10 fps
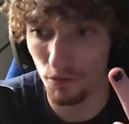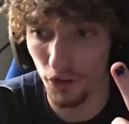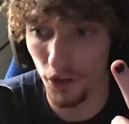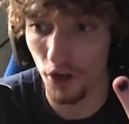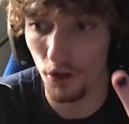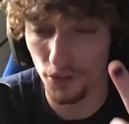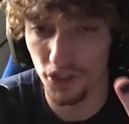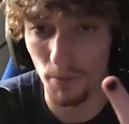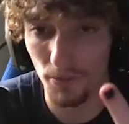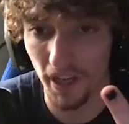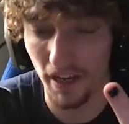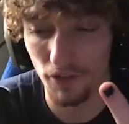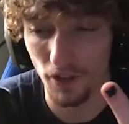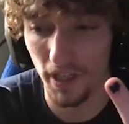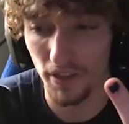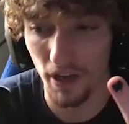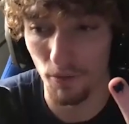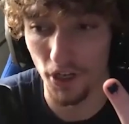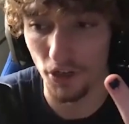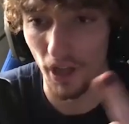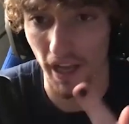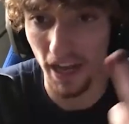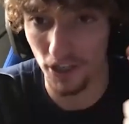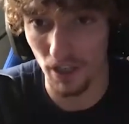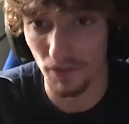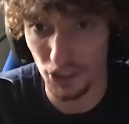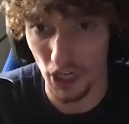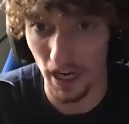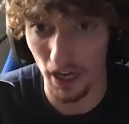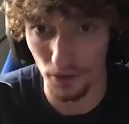you know, there's something I feel like that when you, like, actually have a child,